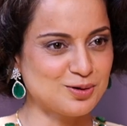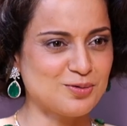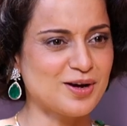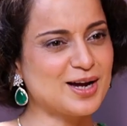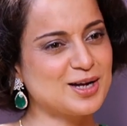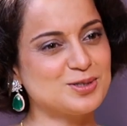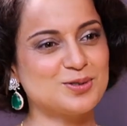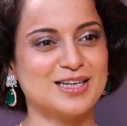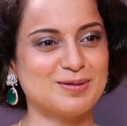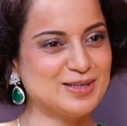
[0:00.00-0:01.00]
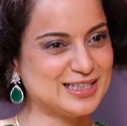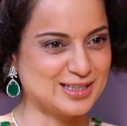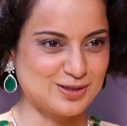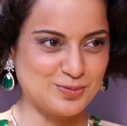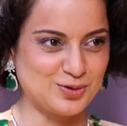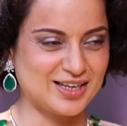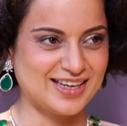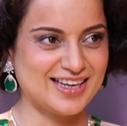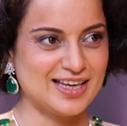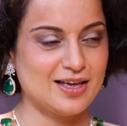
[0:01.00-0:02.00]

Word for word: You know, why can't you take me in Chandramukhi?